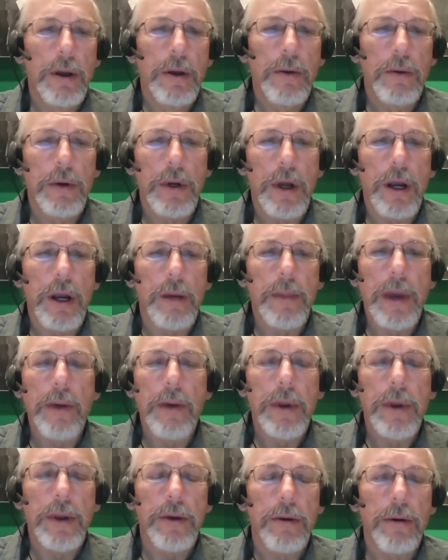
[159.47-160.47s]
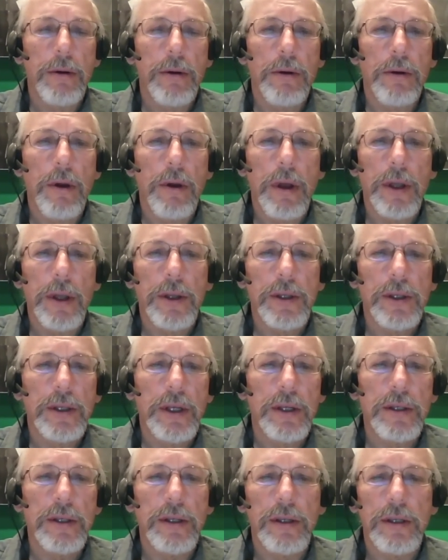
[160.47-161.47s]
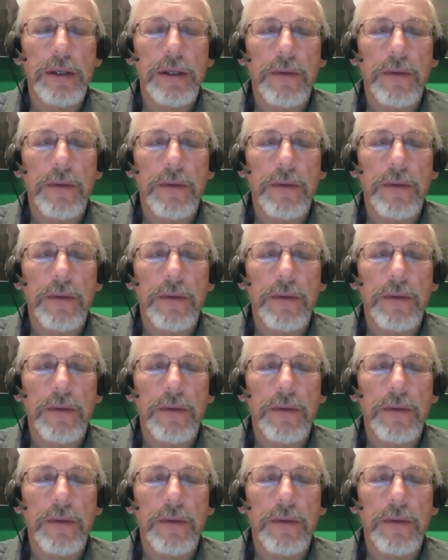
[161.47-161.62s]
We're talking about return loss, distance